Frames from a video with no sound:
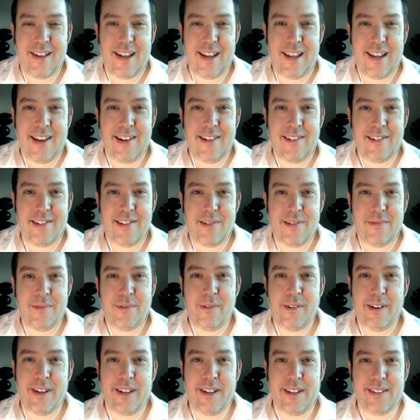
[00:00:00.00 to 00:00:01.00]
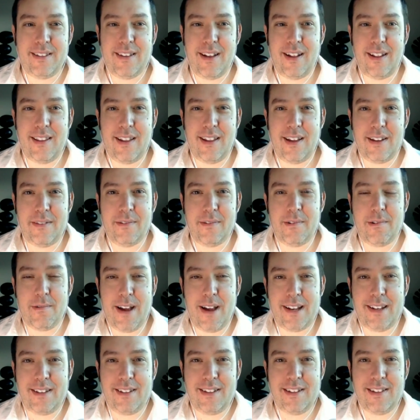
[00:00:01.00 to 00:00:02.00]
hear in your voice a lot of
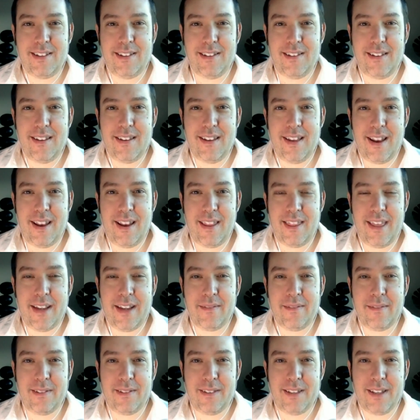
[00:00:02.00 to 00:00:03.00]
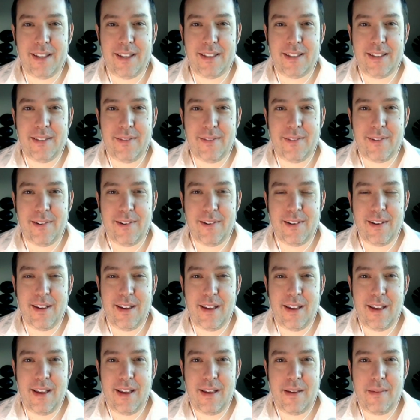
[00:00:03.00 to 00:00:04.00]
gratitude and thankfulness for
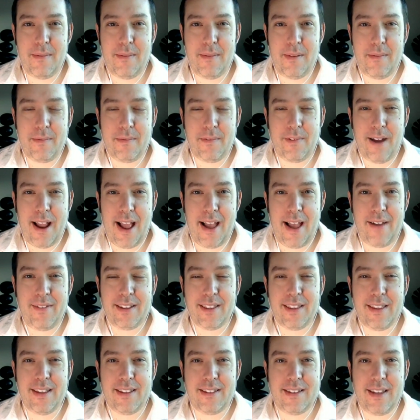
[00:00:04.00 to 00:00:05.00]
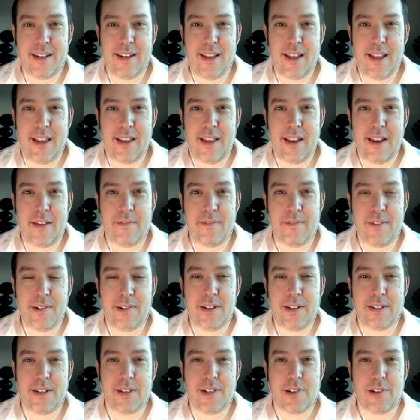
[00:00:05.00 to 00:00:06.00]
having this. And I've
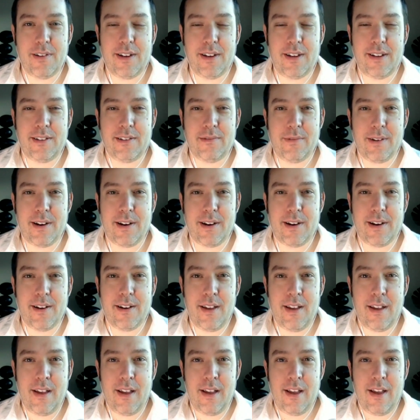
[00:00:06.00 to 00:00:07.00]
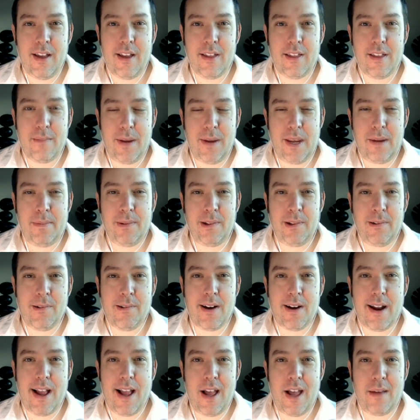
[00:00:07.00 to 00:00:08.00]
noticed a trend where the people who
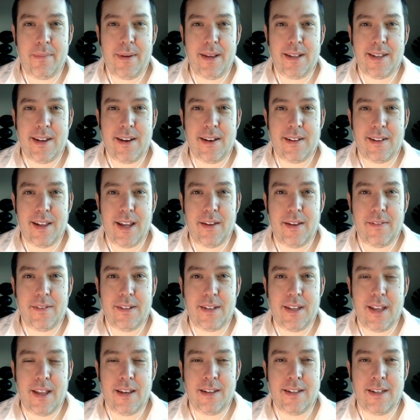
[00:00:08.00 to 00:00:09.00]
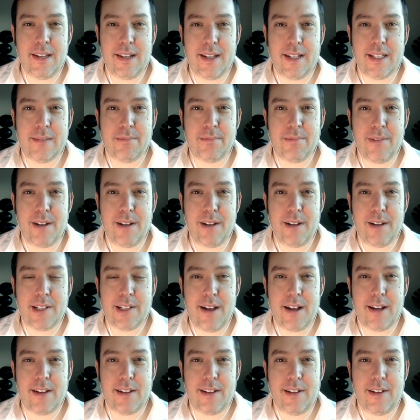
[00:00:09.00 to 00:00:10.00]
are happiest in life tend to express
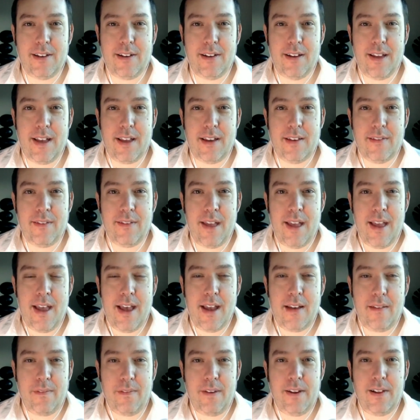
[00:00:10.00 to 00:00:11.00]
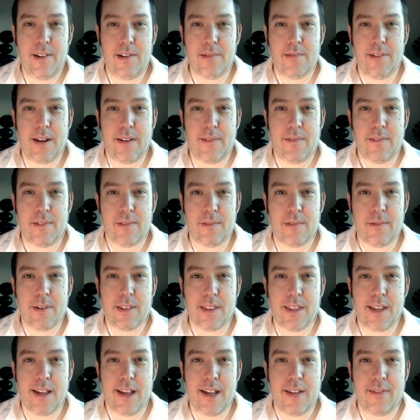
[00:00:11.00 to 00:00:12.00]
gratitude and feel grateful for
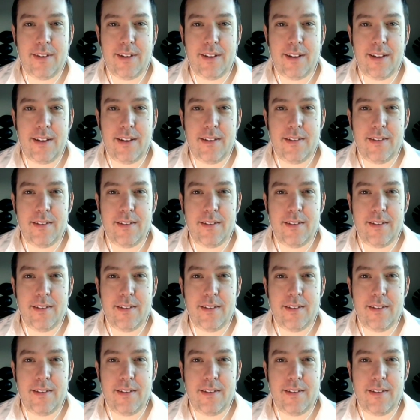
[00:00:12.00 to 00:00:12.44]
what they have in life.